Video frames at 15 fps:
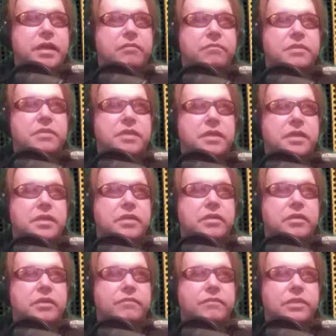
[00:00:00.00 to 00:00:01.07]
everything in
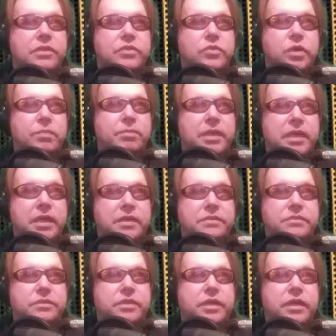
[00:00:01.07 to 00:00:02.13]
here. Even the drum
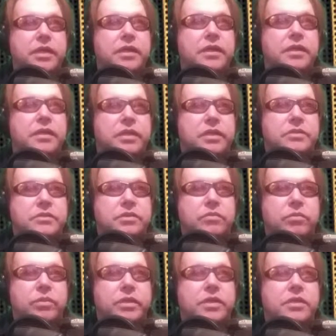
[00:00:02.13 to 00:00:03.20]
kits are good. And so
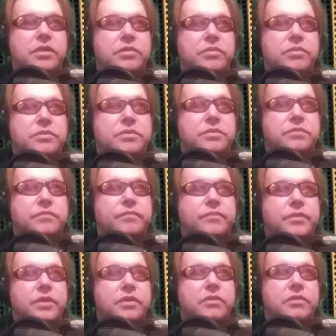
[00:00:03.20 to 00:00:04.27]
what you do is,
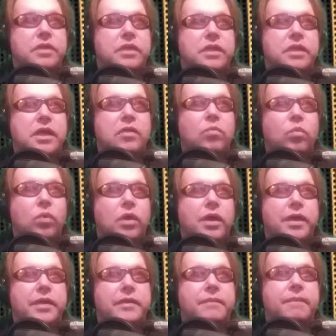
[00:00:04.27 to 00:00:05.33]
you know, you click on
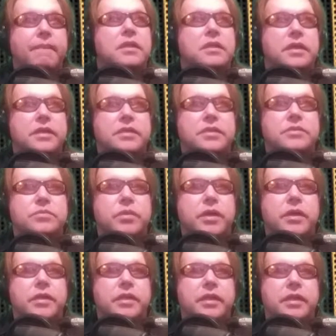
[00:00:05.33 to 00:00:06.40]
one, like this
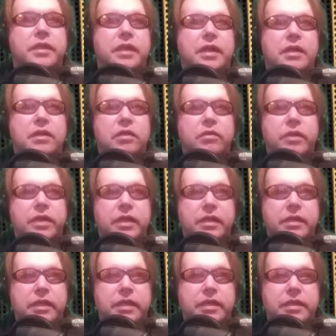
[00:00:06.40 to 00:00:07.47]
one, and then I'll go ahead and
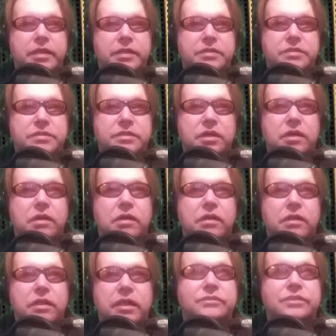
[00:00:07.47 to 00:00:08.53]
I'll hit
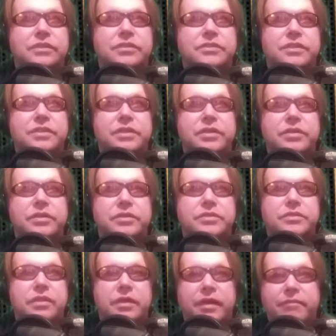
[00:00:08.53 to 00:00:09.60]
install. It'll sit there and
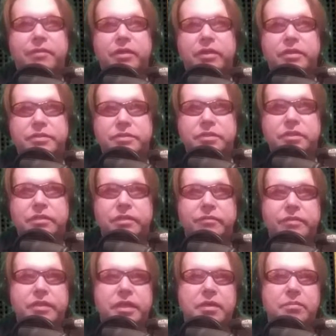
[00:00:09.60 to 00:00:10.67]
I've already installed
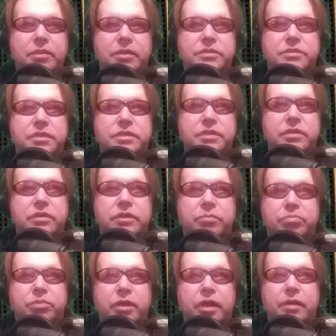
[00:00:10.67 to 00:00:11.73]
everything, but it'll sit there and it'll
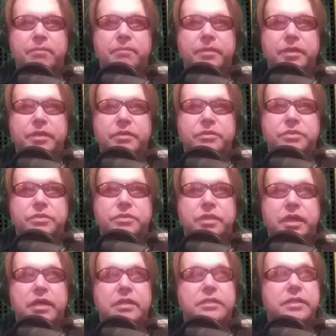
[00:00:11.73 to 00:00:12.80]
prompt and it'll just
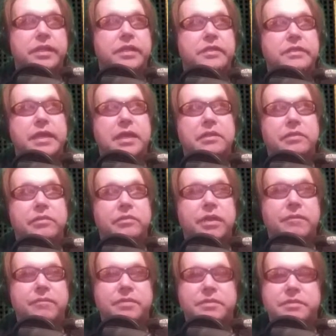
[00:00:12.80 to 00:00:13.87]
kind of like download
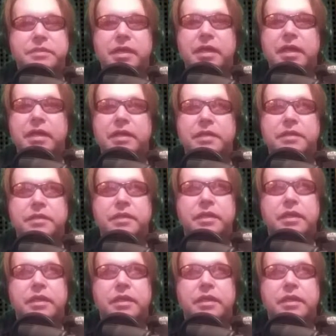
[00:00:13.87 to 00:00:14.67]
off on the side. And